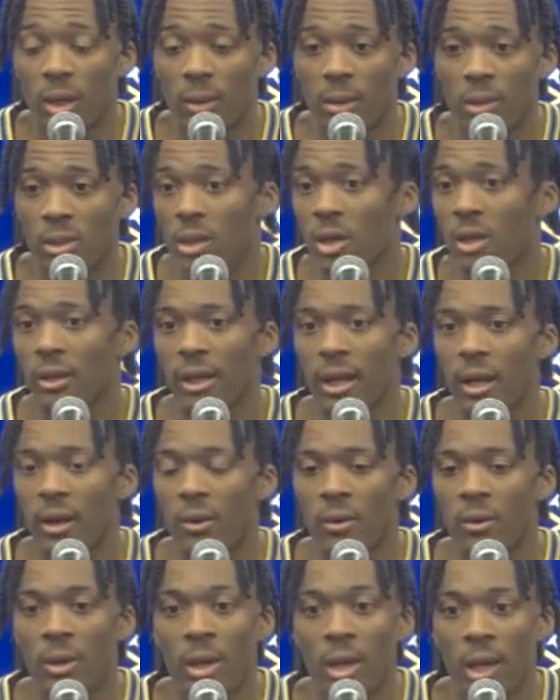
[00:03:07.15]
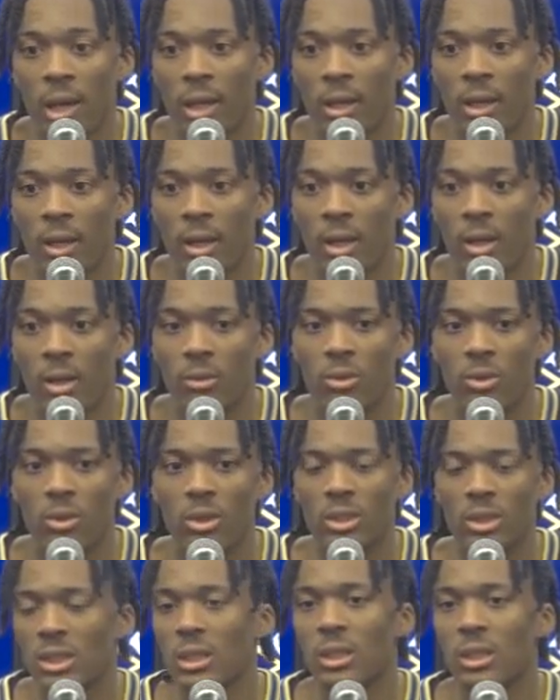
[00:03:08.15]
We talked it out, and you
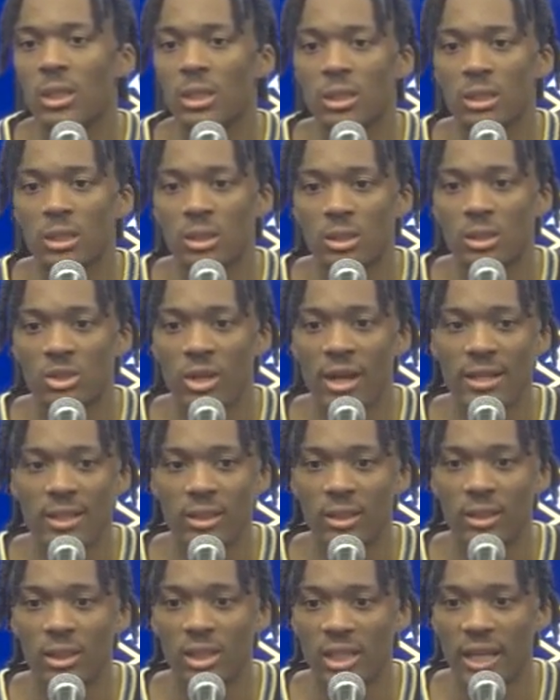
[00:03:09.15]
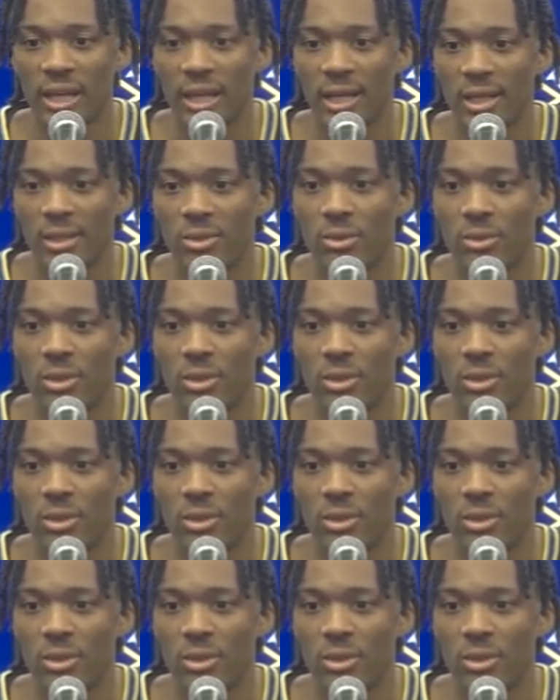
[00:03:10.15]
can see it's drastically changed.